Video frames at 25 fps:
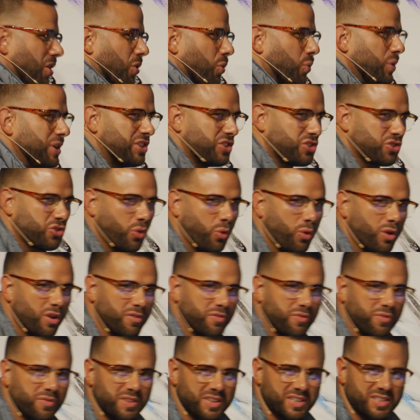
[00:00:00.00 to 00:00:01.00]
we sort
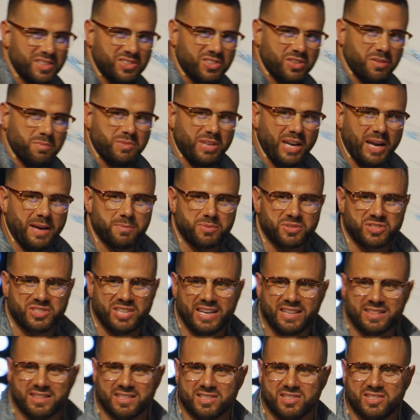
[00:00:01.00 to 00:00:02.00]
of sometimes
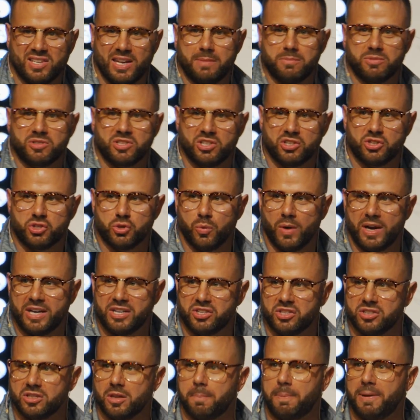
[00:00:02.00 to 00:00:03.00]
take the same
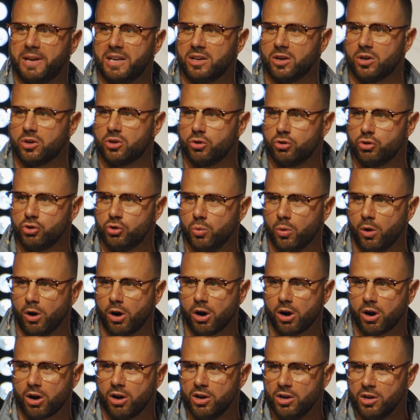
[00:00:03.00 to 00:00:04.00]
situation, depending on who you
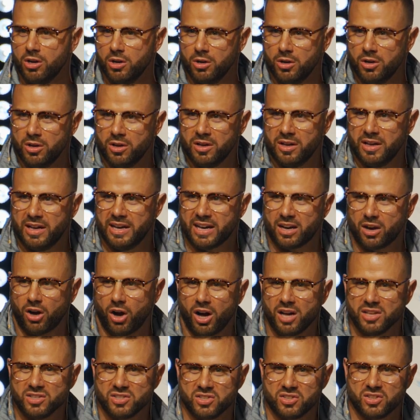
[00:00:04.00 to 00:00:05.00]
are, it
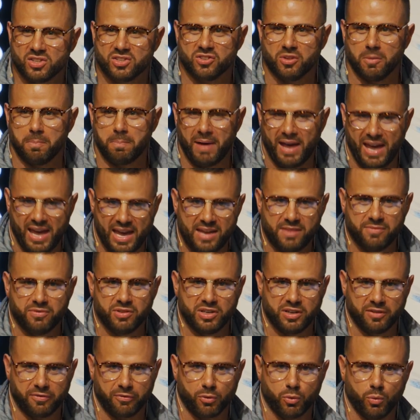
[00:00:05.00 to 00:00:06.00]
causes us to behave
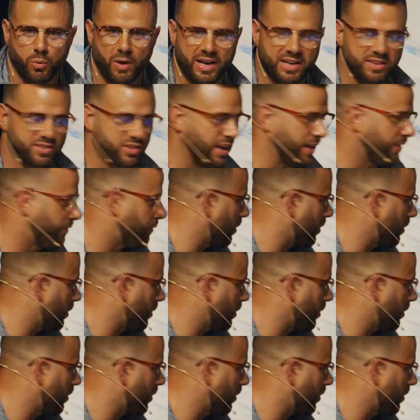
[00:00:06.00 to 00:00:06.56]
in different ways. Like,